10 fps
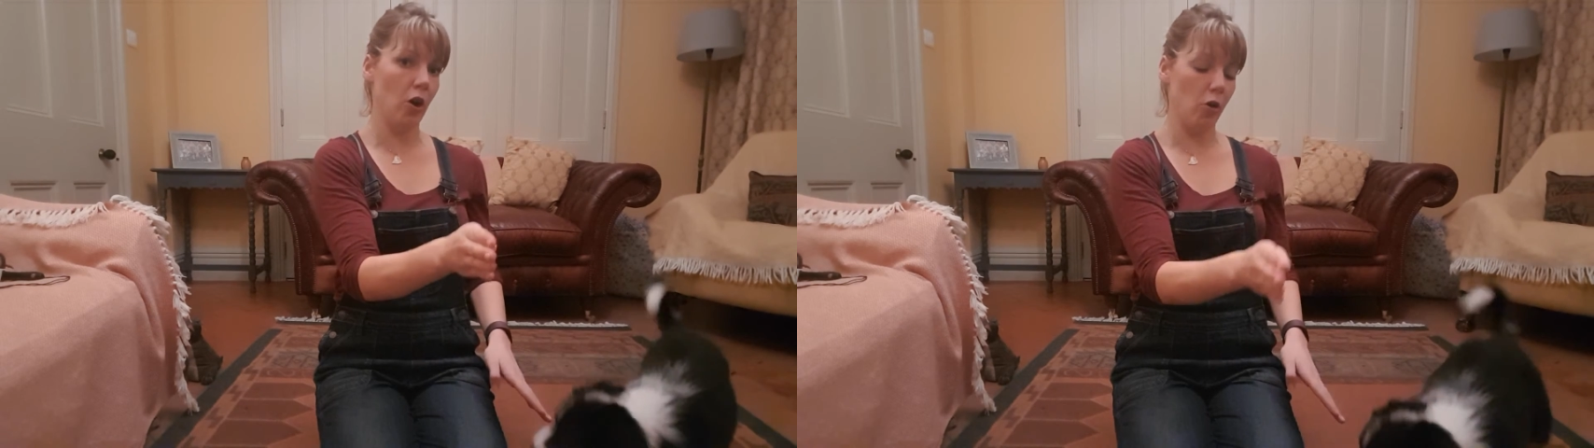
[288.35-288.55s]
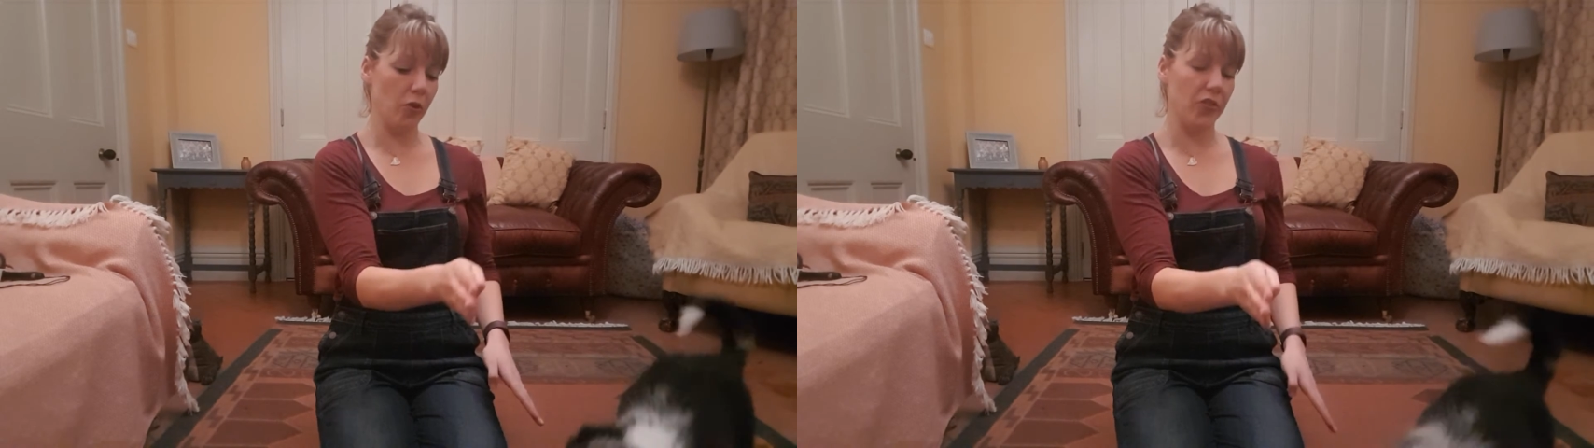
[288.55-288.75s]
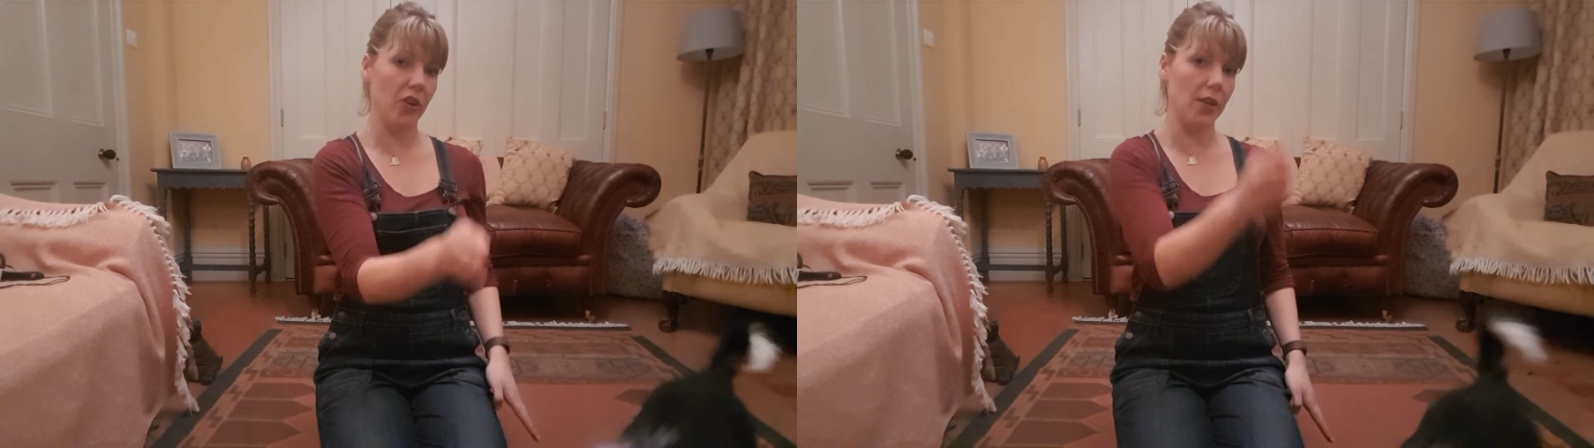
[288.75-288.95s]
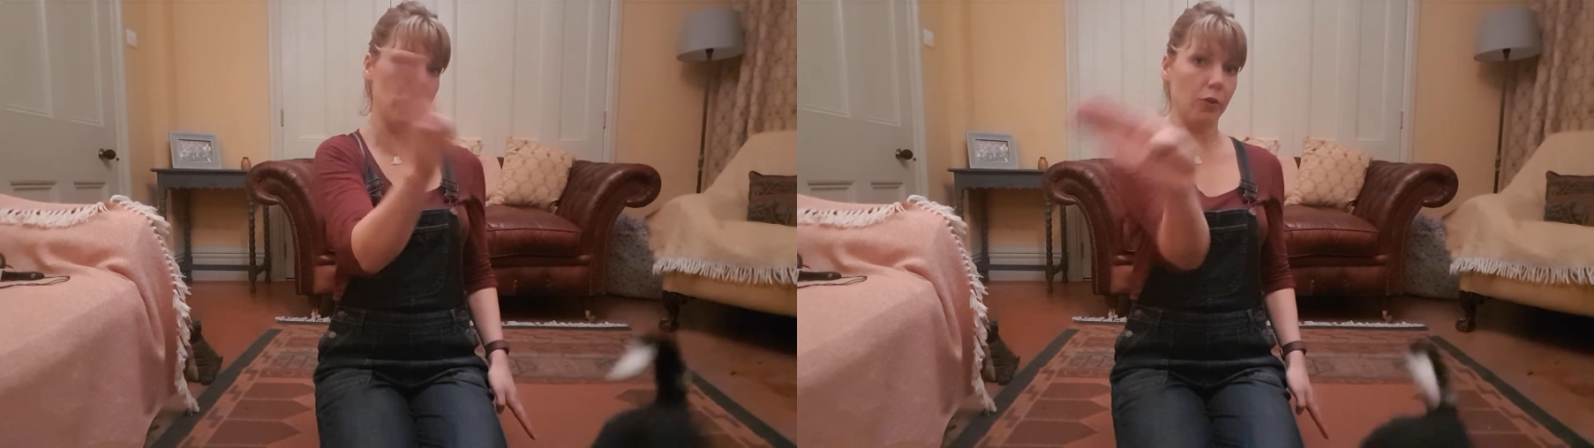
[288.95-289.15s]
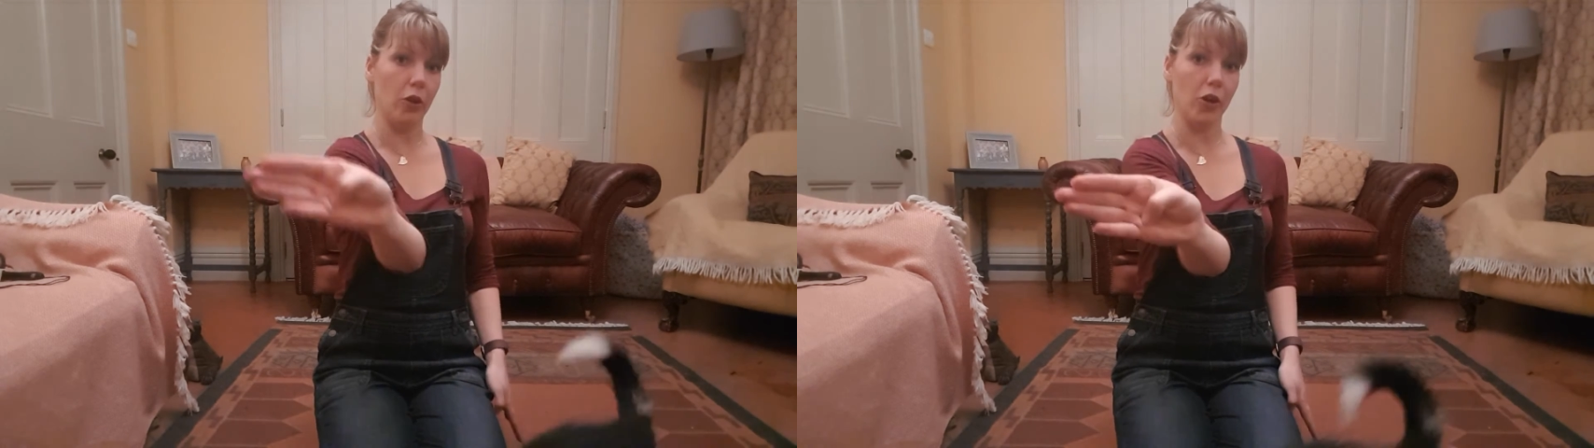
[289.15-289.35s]
on the side
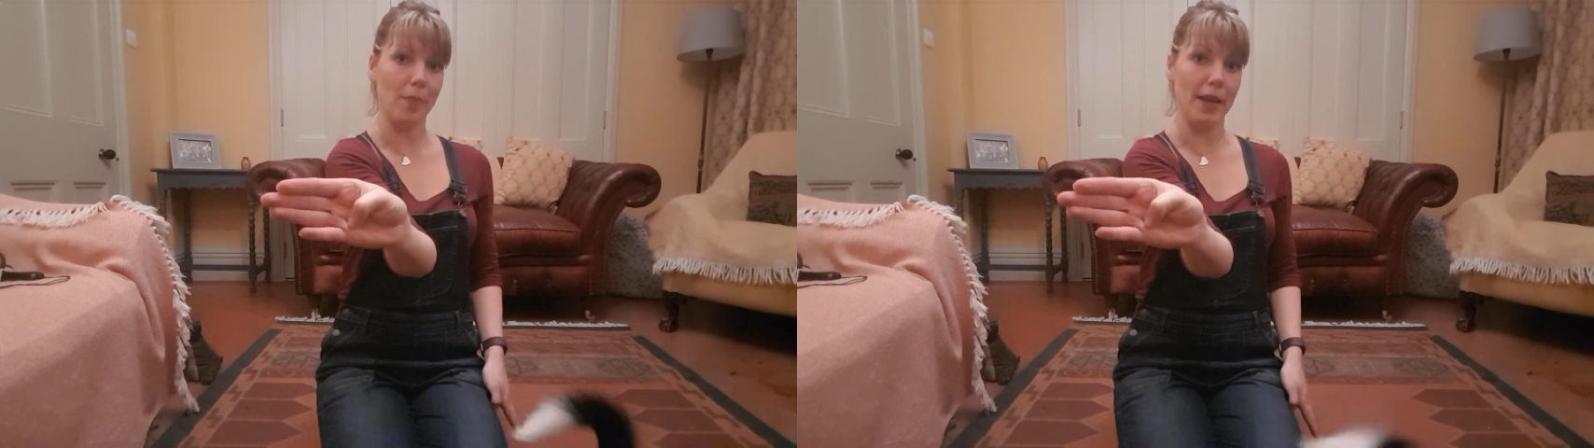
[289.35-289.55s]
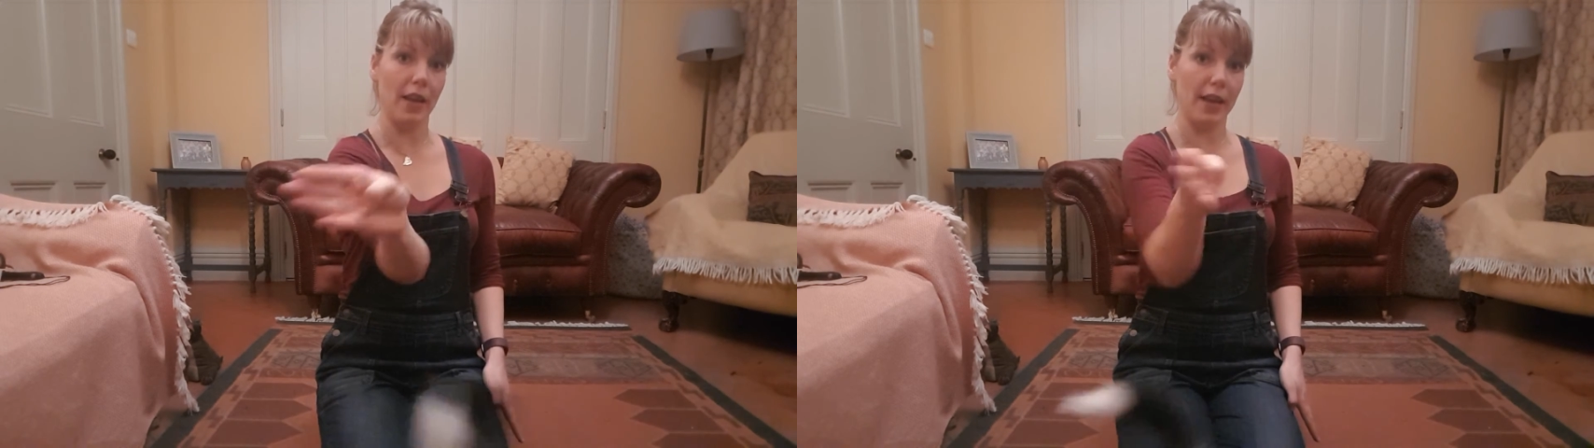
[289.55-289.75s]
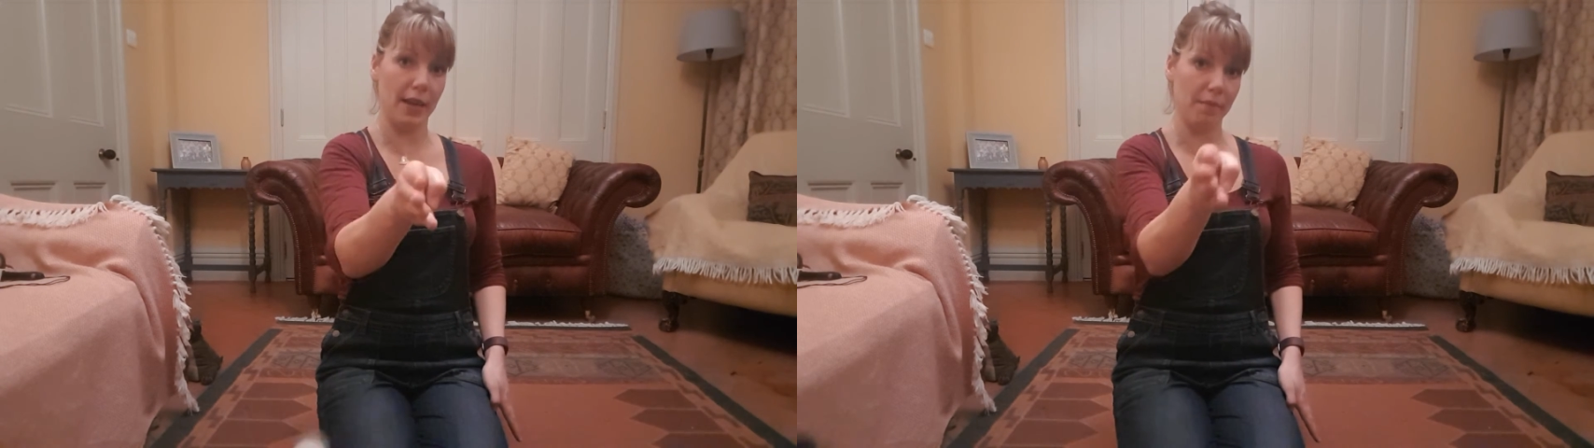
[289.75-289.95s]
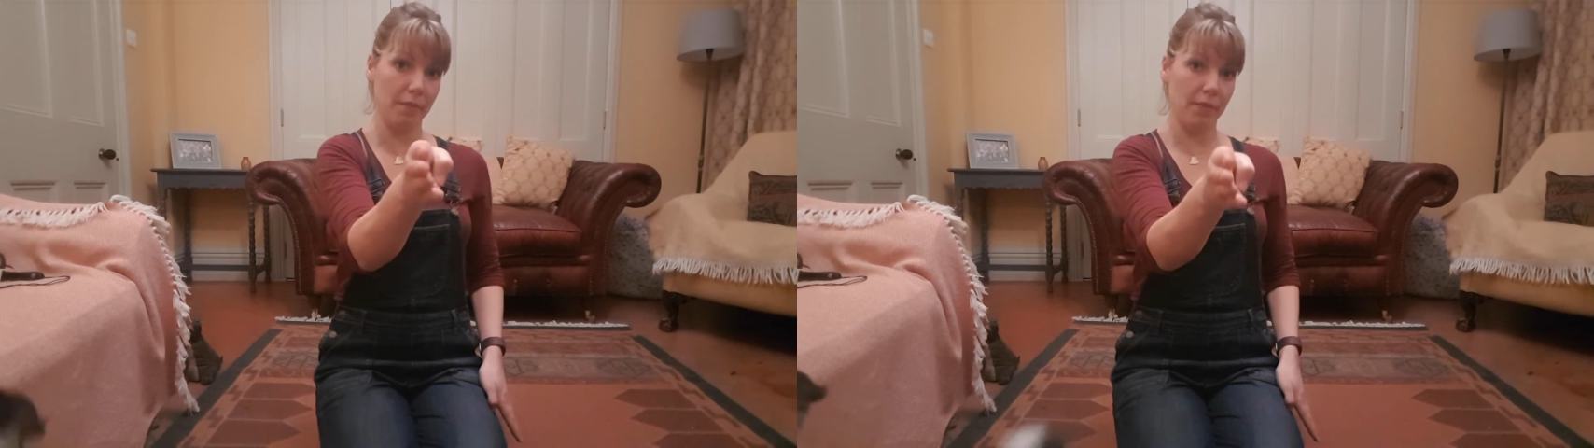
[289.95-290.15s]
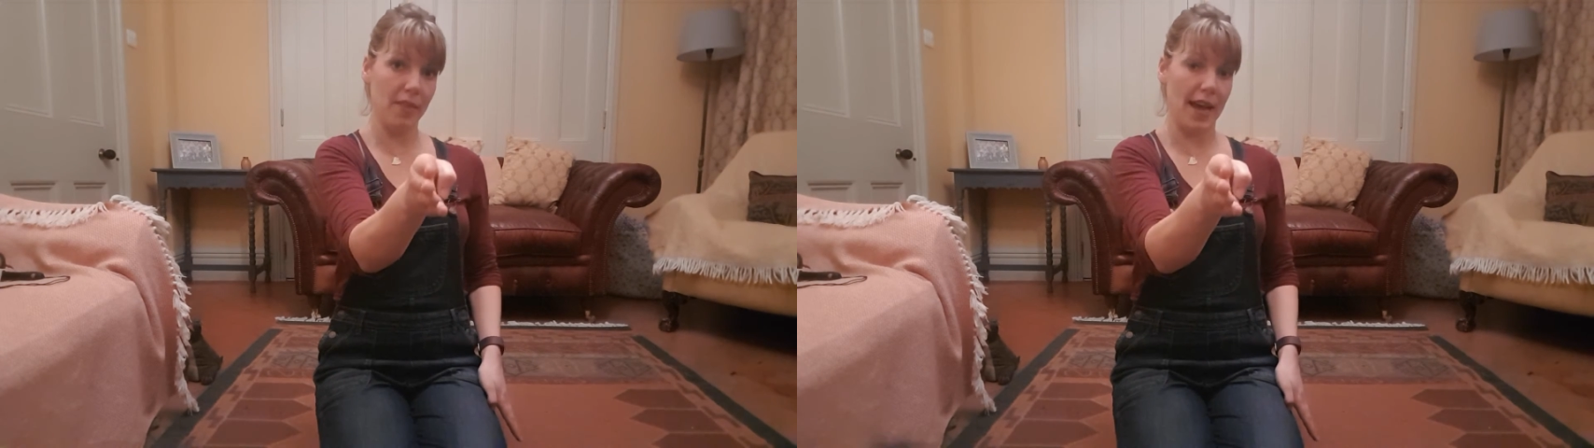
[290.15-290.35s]
that will look a bit like
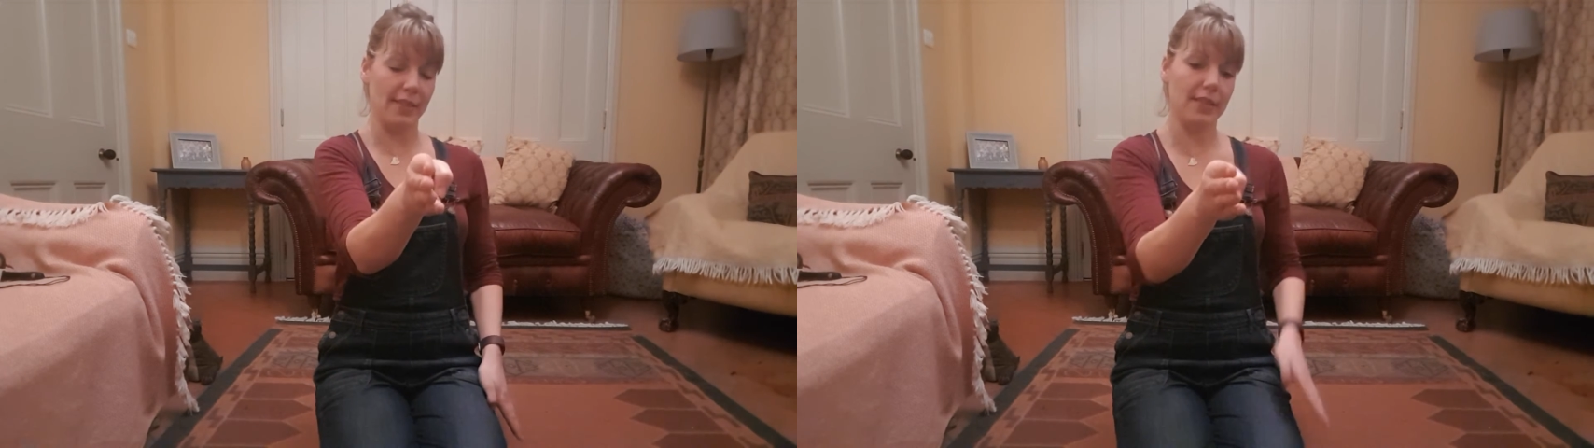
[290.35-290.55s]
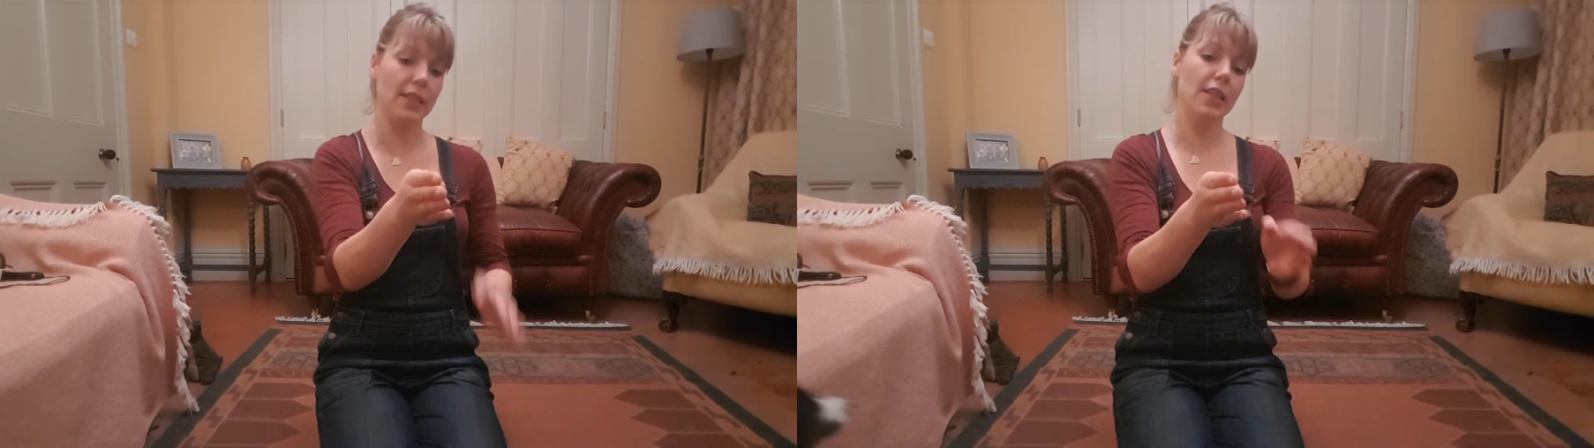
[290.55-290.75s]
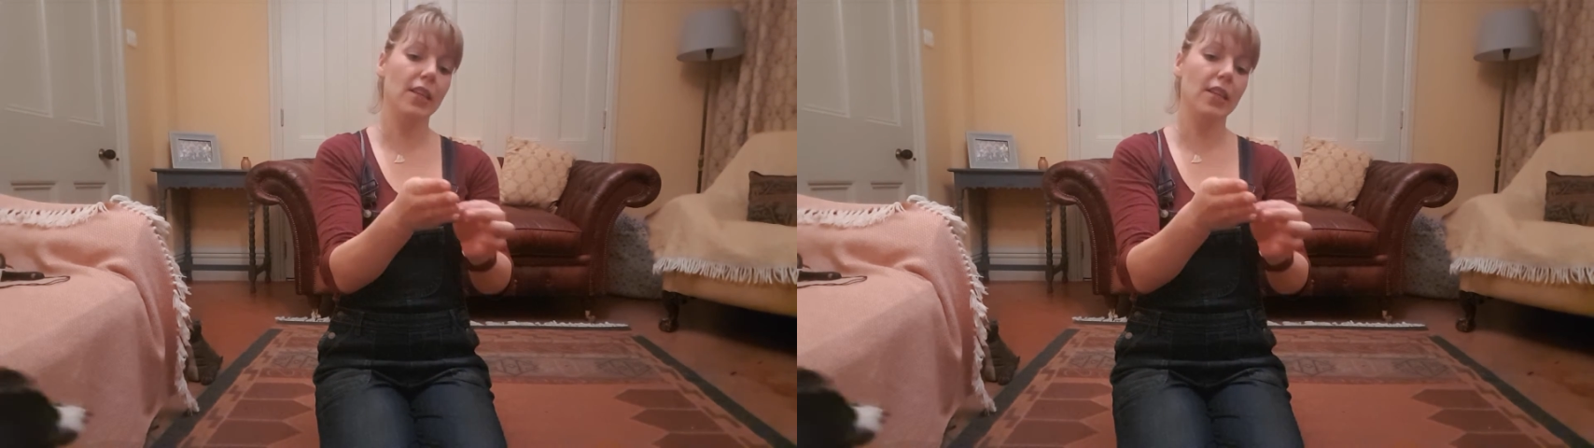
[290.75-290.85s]
that.